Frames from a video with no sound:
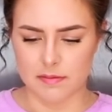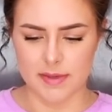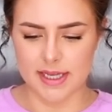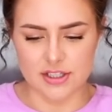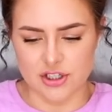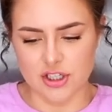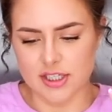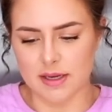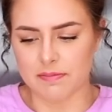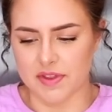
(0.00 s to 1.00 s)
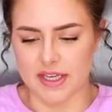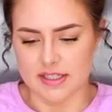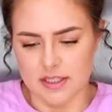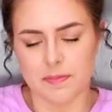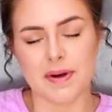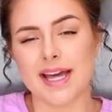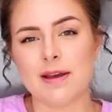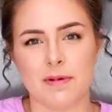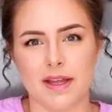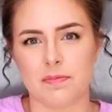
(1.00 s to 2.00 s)
it's just something to play
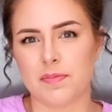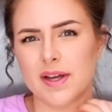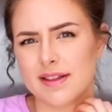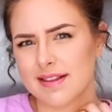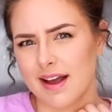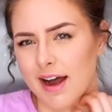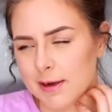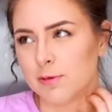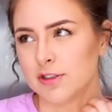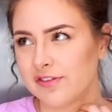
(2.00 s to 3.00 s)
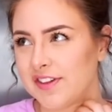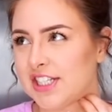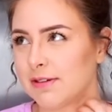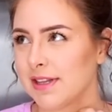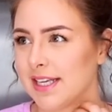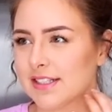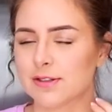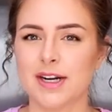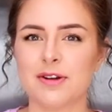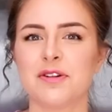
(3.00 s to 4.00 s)
with, but I would fidget with it. So
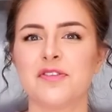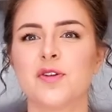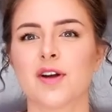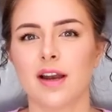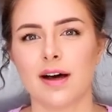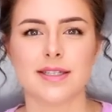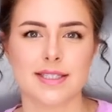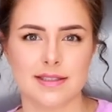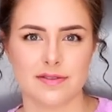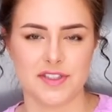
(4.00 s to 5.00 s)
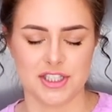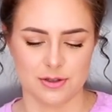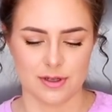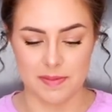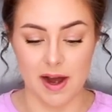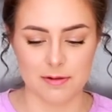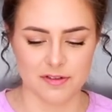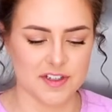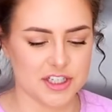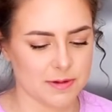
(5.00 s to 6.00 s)
I don't know if you class it as a fidget toy, but I would
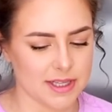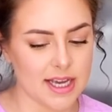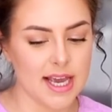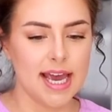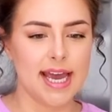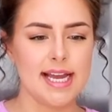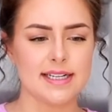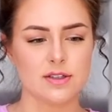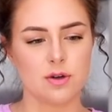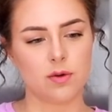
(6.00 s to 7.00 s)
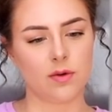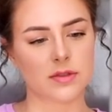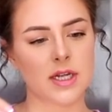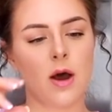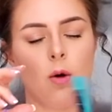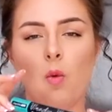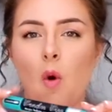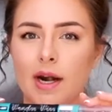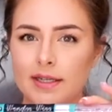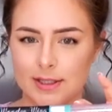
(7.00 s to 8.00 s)
fidget with it. It's called
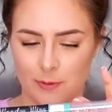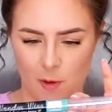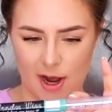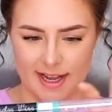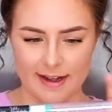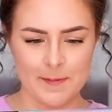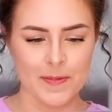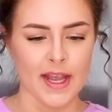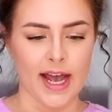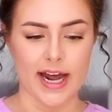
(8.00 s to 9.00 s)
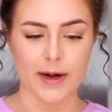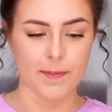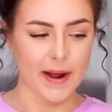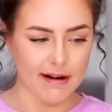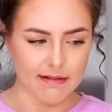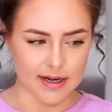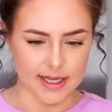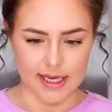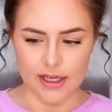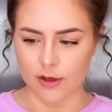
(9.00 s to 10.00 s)
Wonder Wire, and
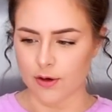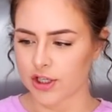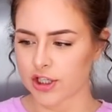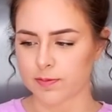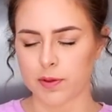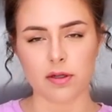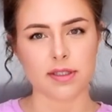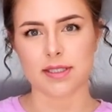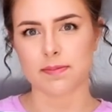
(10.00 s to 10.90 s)
apparently you can just pull this